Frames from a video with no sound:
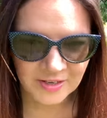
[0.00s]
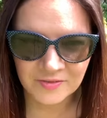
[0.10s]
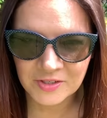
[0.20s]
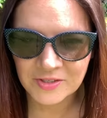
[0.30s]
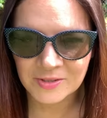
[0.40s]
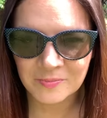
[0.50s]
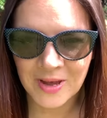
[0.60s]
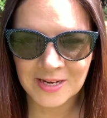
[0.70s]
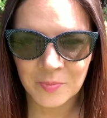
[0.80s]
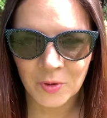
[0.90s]
I've just
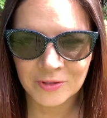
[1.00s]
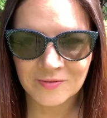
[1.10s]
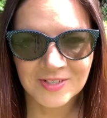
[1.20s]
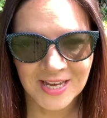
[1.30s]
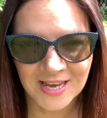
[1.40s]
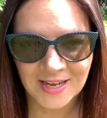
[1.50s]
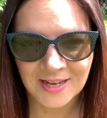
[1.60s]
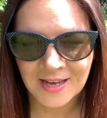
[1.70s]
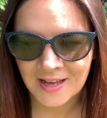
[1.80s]
made a pot of tea